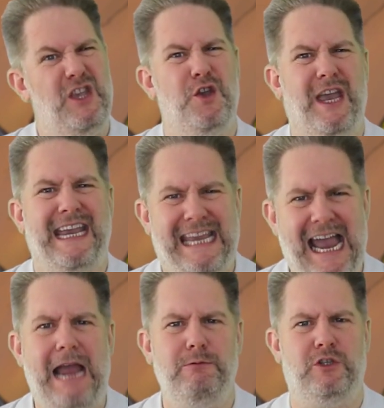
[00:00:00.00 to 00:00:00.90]
you can
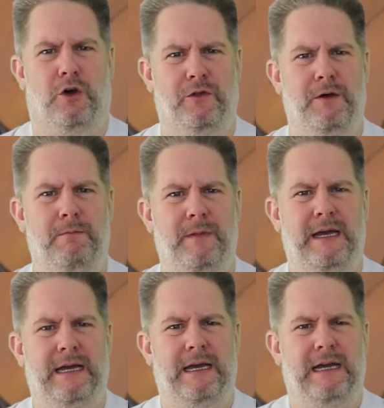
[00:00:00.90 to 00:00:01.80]
count on them,
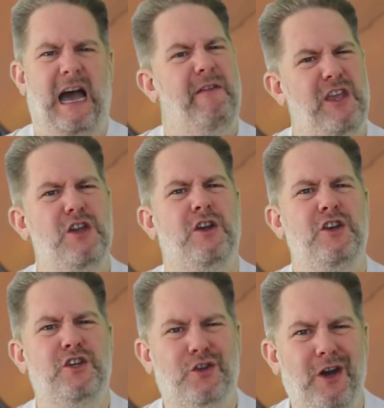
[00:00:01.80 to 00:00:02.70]
and that you can
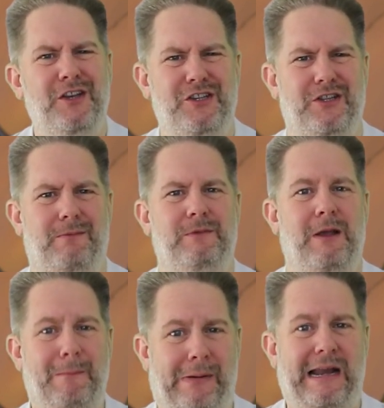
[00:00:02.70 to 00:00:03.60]
trust them
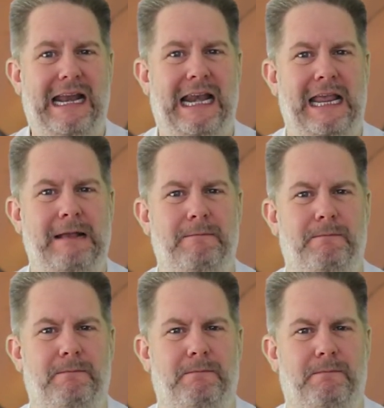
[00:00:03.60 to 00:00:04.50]
completely.
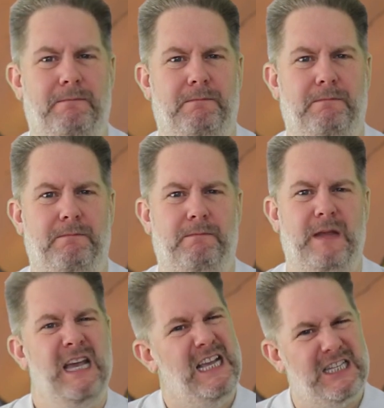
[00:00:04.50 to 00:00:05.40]

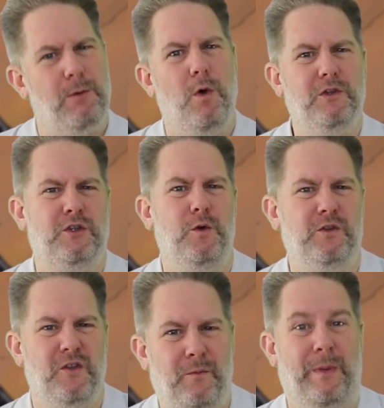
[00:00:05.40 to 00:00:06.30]
So what
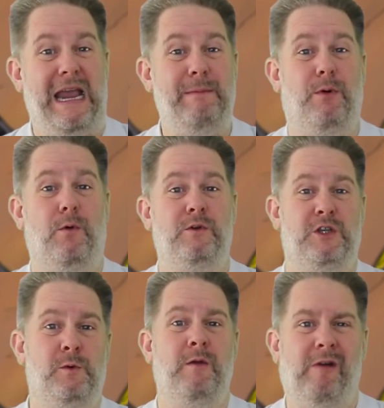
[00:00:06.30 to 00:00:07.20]
sorts of people
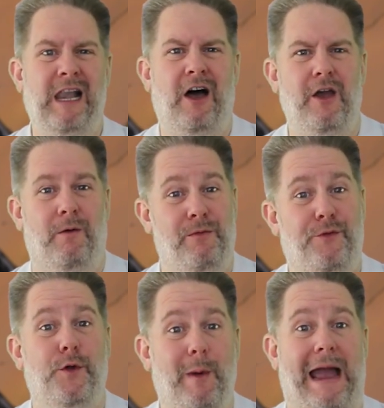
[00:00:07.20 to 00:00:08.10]
do we rely on
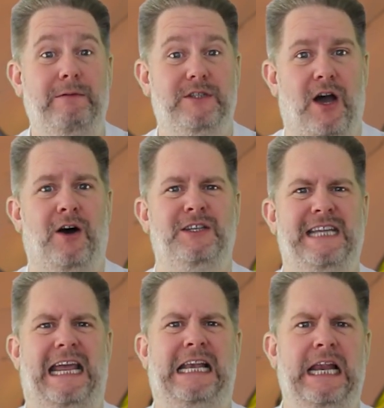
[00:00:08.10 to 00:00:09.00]
throughout our
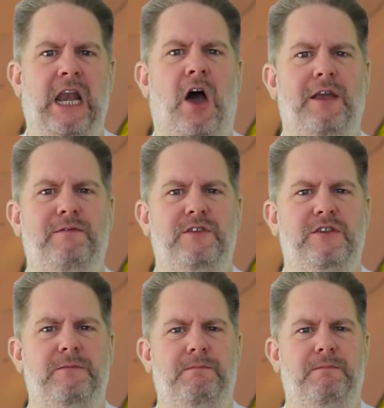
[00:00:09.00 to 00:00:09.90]
daily lives?